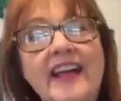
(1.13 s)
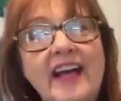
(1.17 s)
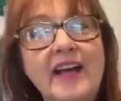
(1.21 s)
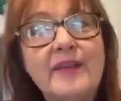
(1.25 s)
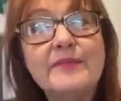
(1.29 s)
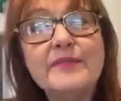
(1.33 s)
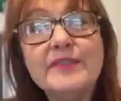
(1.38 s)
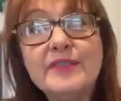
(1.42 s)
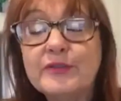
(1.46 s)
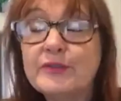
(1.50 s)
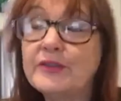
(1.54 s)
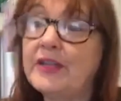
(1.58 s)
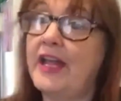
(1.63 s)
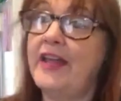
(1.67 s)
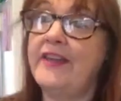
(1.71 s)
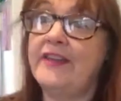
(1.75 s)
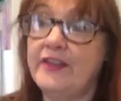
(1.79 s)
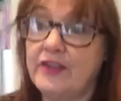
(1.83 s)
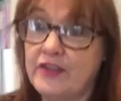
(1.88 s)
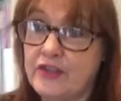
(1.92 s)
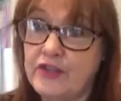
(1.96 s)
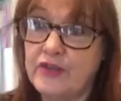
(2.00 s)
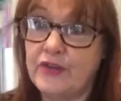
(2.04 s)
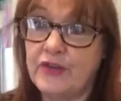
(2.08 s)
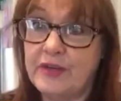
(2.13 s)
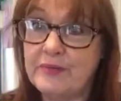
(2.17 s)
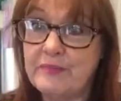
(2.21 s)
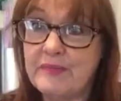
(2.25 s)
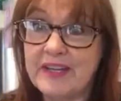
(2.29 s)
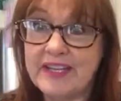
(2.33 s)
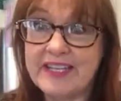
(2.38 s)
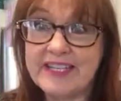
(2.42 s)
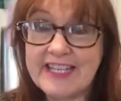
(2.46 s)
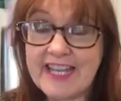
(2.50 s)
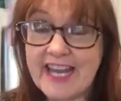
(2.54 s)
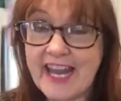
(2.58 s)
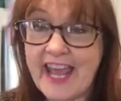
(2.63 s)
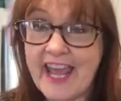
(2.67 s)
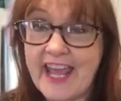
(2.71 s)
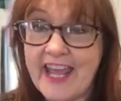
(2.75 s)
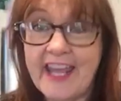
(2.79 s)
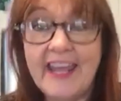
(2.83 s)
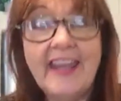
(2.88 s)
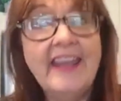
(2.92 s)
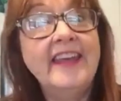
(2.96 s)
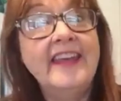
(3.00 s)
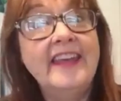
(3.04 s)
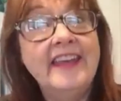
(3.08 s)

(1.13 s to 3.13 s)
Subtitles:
I'm so glad that you joined me today.